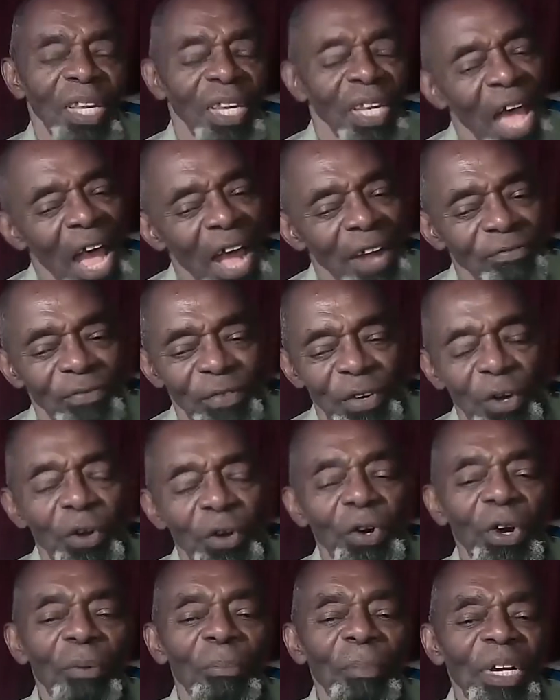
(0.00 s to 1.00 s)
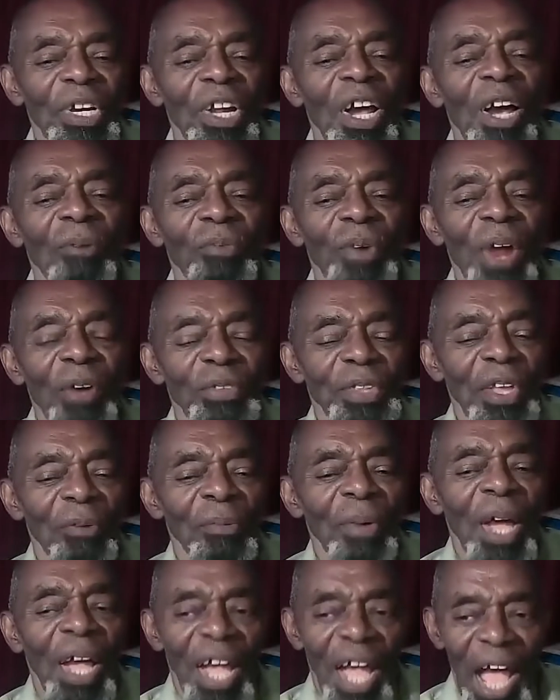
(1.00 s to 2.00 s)
not vulgar, but upright with
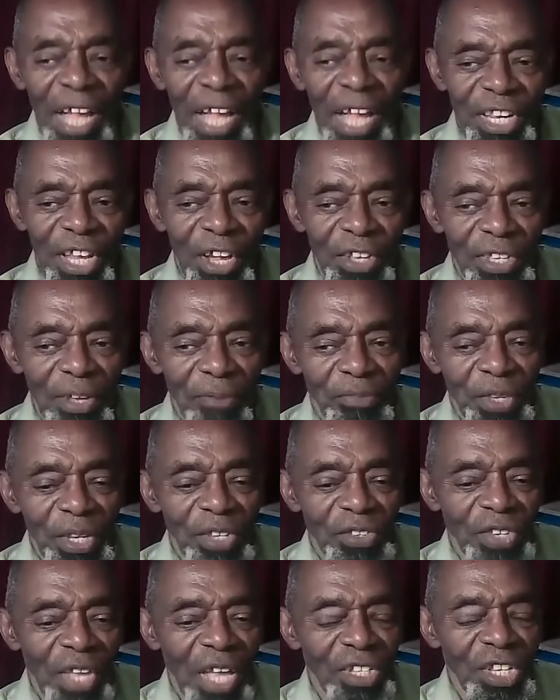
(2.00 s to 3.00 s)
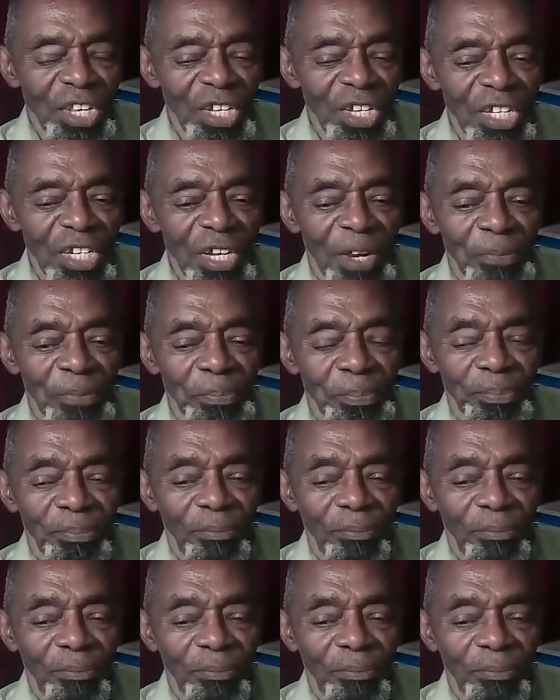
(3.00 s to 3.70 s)
them. I tell them things. I say, look,